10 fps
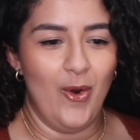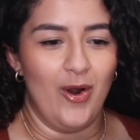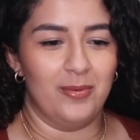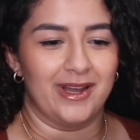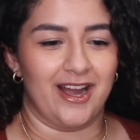
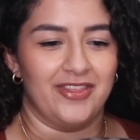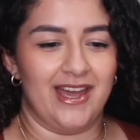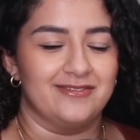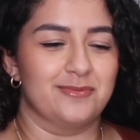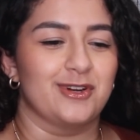Oh my god, the
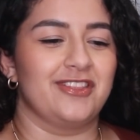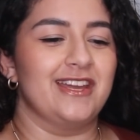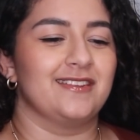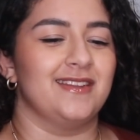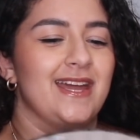heavy
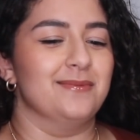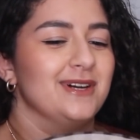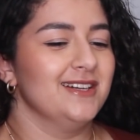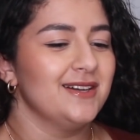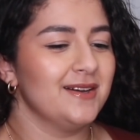breathing, same.
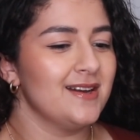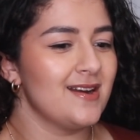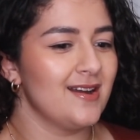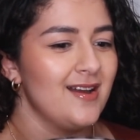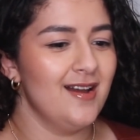
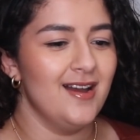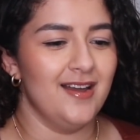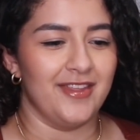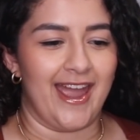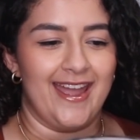
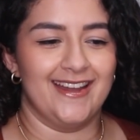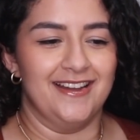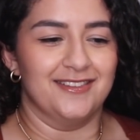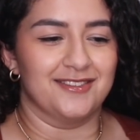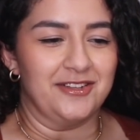The
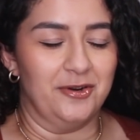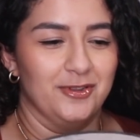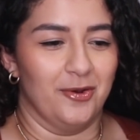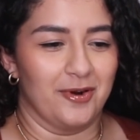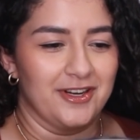hands, oh
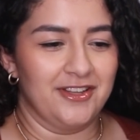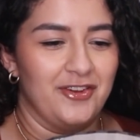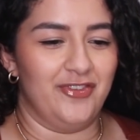lord. The